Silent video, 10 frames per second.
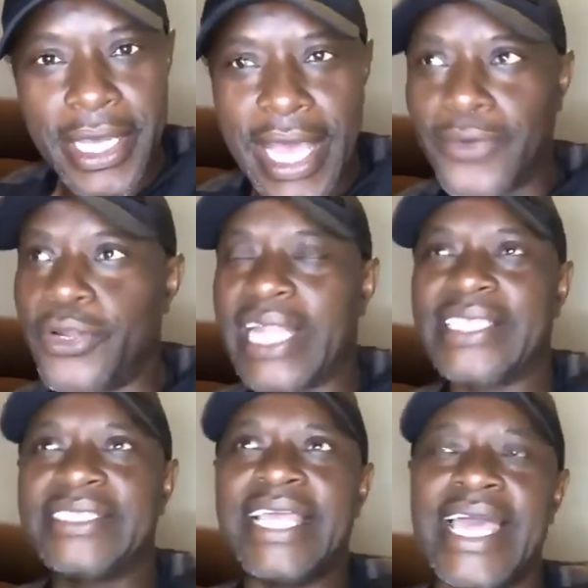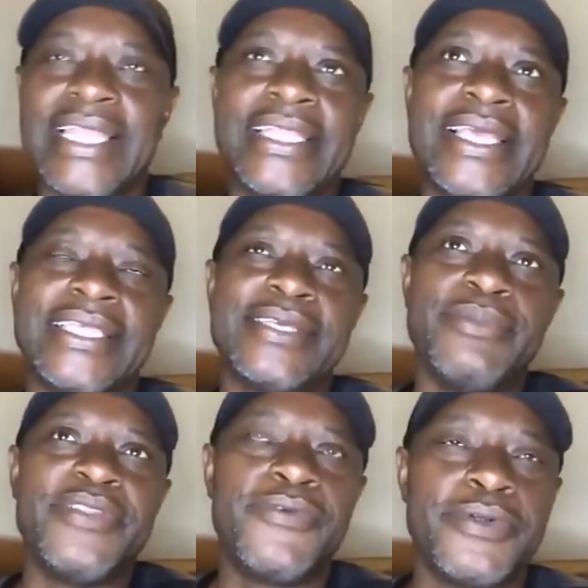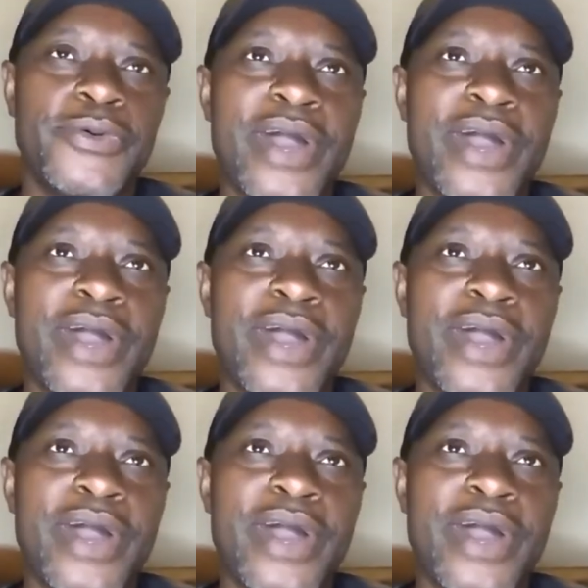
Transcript: I don't understand as a midfielder,